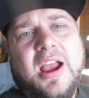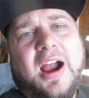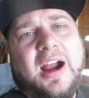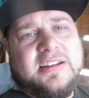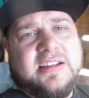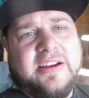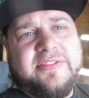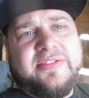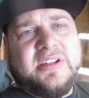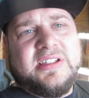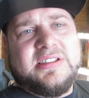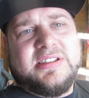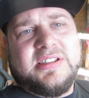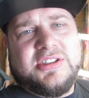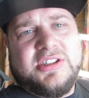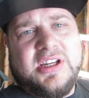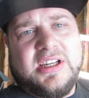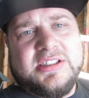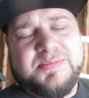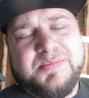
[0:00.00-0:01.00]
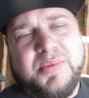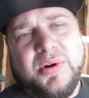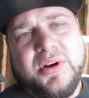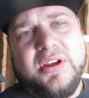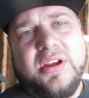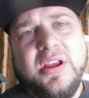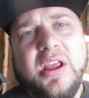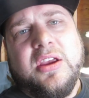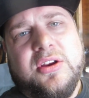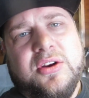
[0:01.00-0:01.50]
I definitely suggest
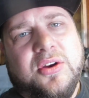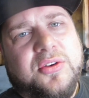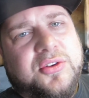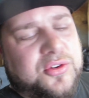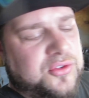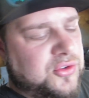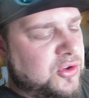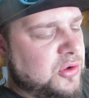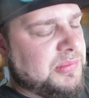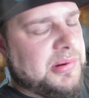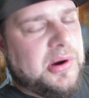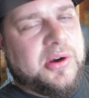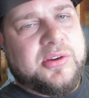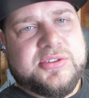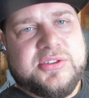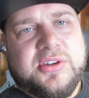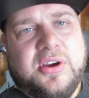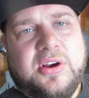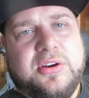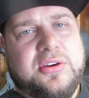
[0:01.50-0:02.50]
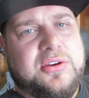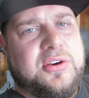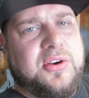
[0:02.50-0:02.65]
putting, your new parts on,